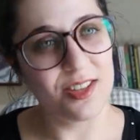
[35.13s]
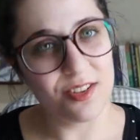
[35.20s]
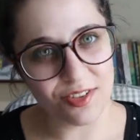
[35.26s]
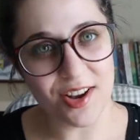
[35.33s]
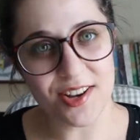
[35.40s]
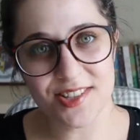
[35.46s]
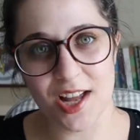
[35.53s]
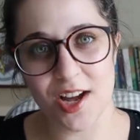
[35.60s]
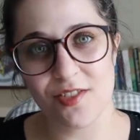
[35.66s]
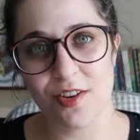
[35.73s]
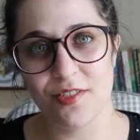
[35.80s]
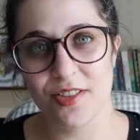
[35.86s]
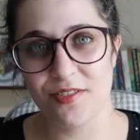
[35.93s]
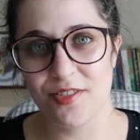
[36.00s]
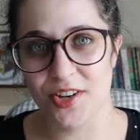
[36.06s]
The first half
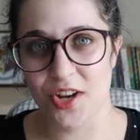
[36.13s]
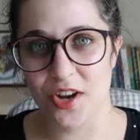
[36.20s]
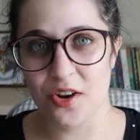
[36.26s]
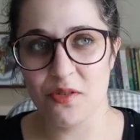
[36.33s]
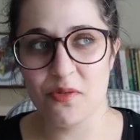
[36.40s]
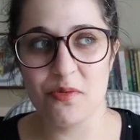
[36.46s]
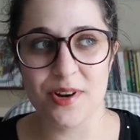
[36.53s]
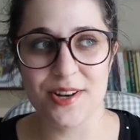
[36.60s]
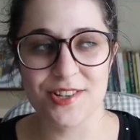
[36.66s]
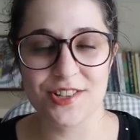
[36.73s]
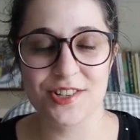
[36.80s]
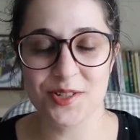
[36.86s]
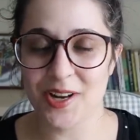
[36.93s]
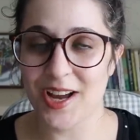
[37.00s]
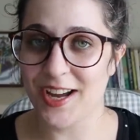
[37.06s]
of the video,
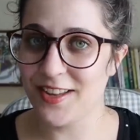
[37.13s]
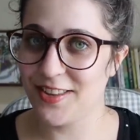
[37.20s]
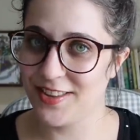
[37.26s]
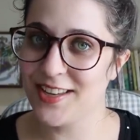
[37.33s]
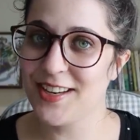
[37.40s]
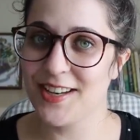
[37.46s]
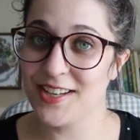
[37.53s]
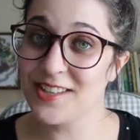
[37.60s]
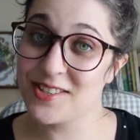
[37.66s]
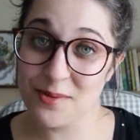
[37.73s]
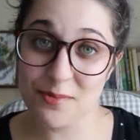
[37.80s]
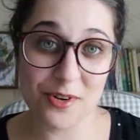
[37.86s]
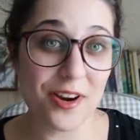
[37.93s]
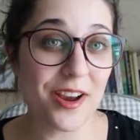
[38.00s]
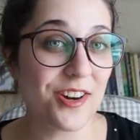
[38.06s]
which I think is the
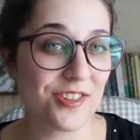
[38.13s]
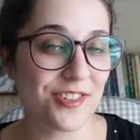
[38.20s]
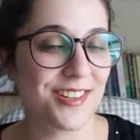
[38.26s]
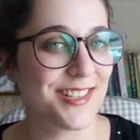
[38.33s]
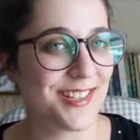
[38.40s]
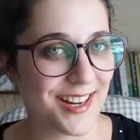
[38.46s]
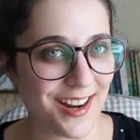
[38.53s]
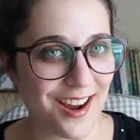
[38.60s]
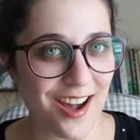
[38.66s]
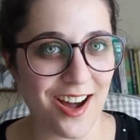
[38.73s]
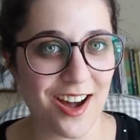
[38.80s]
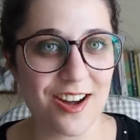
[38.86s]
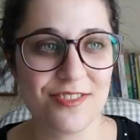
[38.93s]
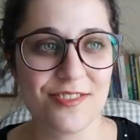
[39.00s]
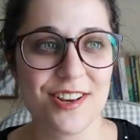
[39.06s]
more interesting
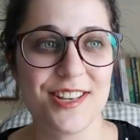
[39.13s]
half,